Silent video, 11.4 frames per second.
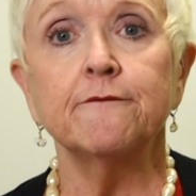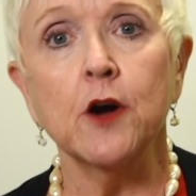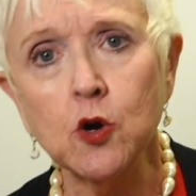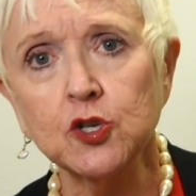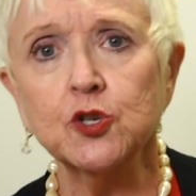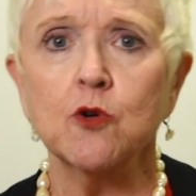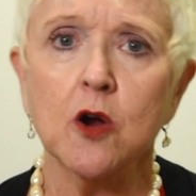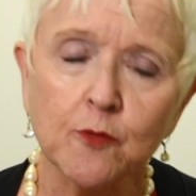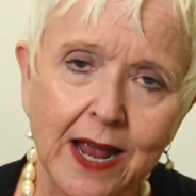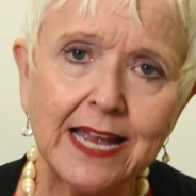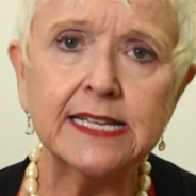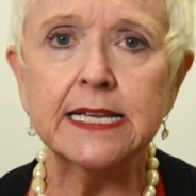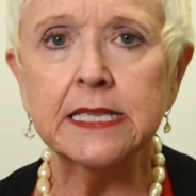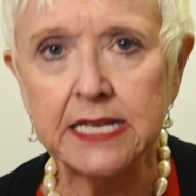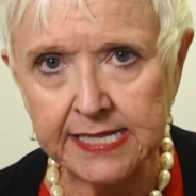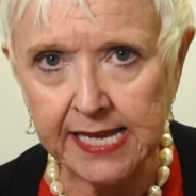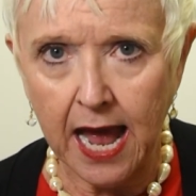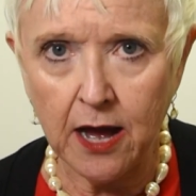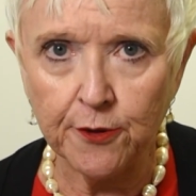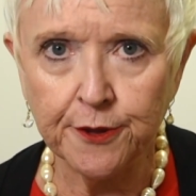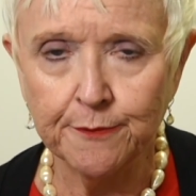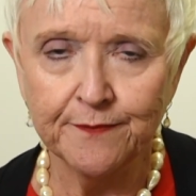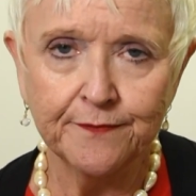folks who are raised in the South